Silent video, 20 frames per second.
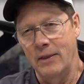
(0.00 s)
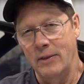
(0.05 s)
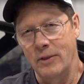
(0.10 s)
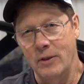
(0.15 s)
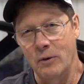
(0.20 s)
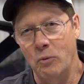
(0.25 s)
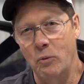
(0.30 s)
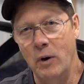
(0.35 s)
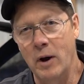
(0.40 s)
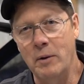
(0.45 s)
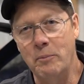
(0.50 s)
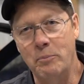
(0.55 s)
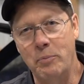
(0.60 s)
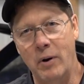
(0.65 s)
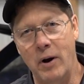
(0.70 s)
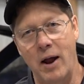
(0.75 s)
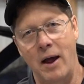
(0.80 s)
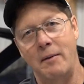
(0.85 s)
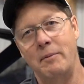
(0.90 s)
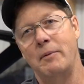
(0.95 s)
The one
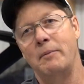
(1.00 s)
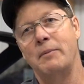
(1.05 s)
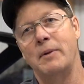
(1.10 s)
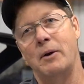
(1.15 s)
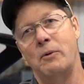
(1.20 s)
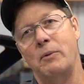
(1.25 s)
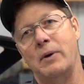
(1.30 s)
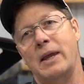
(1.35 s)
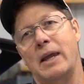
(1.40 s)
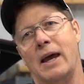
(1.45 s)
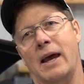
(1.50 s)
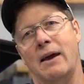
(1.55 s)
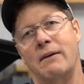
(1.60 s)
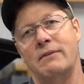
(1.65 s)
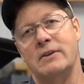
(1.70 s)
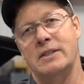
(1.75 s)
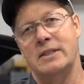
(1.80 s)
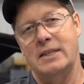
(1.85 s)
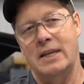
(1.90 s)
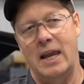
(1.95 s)
problem that we have
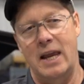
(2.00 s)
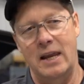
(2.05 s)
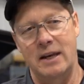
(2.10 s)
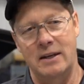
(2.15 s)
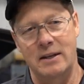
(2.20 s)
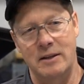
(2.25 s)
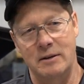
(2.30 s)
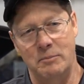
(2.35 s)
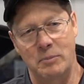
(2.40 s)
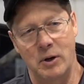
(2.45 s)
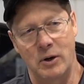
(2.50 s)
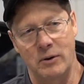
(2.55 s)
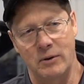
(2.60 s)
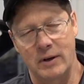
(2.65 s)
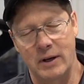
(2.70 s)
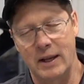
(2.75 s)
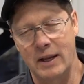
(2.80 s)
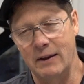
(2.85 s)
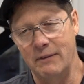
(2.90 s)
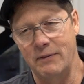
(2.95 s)
is sand in the boat.
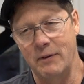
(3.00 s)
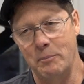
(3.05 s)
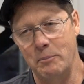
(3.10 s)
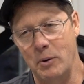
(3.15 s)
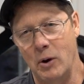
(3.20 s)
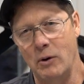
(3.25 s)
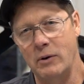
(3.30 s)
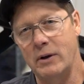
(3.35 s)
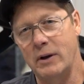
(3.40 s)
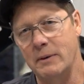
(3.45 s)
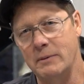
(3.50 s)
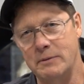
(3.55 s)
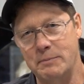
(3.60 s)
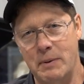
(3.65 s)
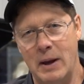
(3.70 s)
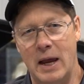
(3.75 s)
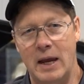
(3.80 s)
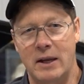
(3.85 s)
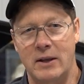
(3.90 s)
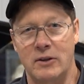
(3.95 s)
If a boat comes
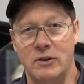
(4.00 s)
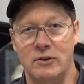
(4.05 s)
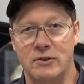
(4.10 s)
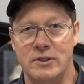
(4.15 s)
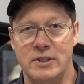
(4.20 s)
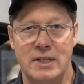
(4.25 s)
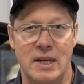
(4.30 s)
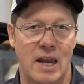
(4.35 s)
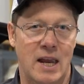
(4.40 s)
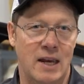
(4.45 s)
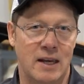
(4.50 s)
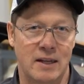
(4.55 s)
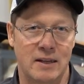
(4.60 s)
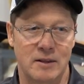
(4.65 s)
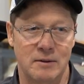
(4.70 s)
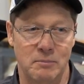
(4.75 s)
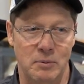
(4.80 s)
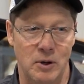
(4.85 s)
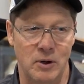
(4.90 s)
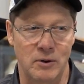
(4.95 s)
back and there's sand in
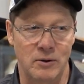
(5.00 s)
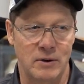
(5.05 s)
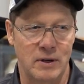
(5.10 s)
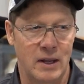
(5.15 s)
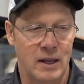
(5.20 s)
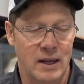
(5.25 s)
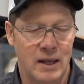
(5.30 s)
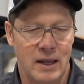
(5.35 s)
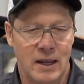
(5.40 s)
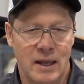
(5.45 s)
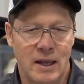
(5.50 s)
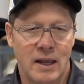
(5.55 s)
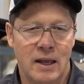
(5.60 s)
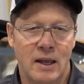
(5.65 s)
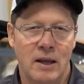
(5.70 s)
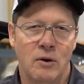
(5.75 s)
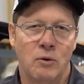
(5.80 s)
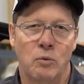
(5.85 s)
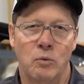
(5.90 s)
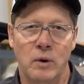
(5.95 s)
the boat,
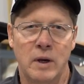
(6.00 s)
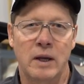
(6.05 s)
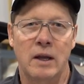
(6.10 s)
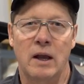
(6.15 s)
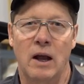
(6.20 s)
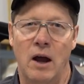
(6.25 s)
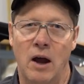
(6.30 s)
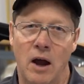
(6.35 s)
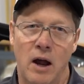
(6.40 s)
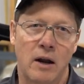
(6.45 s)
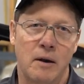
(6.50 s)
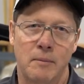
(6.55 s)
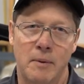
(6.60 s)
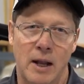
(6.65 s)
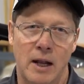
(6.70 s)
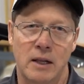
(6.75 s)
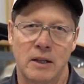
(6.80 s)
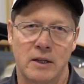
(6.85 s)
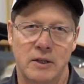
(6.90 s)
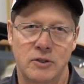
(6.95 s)
we
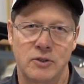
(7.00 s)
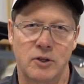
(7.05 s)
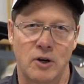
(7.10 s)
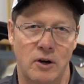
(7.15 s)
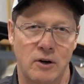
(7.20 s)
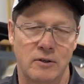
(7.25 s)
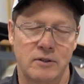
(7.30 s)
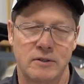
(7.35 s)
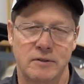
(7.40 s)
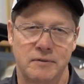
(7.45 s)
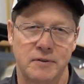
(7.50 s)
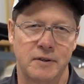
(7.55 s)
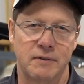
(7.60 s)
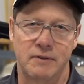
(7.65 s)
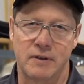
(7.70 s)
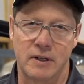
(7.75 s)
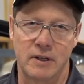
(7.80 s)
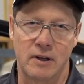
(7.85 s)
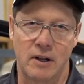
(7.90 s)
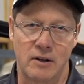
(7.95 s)
automatically charge the
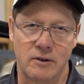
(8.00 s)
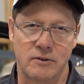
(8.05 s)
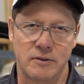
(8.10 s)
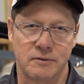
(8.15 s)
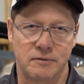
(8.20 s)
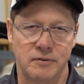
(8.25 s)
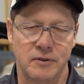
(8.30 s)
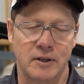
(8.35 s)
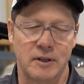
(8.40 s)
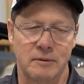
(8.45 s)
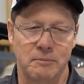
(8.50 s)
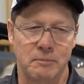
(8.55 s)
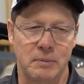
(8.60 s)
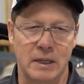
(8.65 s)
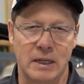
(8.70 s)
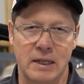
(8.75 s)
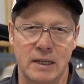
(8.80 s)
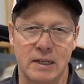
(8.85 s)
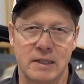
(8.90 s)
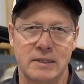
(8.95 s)
$15 a foot
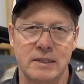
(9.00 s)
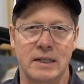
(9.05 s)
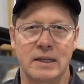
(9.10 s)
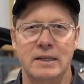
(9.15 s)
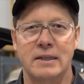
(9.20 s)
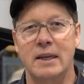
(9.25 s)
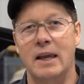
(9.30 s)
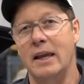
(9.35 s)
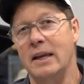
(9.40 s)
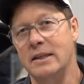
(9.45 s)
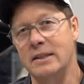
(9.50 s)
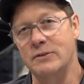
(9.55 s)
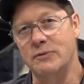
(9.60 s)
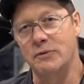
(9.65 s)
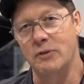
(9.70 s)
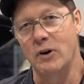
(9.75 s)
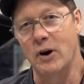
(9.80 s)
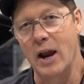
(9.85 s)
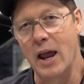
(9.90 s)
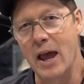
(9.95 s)
because it takes
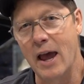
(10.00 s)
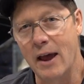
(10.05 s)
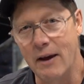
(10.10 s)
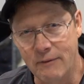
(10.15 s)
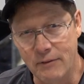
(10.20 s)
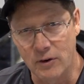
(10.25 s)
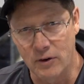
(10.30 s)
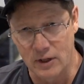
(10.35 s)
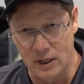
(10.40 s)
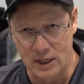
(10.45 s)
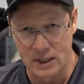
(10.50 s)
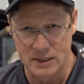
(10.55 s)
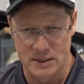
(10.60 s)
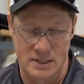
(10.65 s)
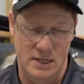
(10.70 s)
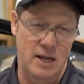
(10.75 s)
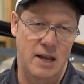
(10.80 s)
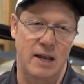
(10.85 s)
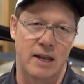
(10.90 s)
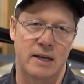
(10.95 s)
forever to get
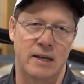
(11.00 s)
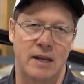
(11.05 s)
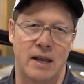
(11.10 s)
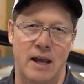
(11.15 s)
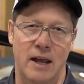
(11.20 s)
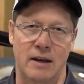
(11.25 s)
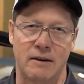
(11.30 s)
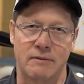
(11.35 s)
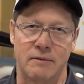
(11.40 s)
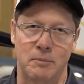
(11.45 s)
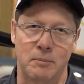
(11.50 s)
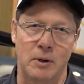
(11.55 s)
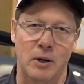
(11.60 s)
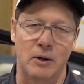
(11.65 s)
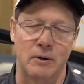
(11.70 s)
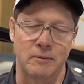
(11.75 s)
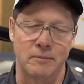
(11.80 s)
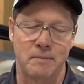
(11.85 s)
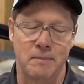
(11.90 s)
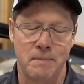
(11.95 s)
sand out of a
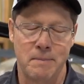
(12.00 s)
boat.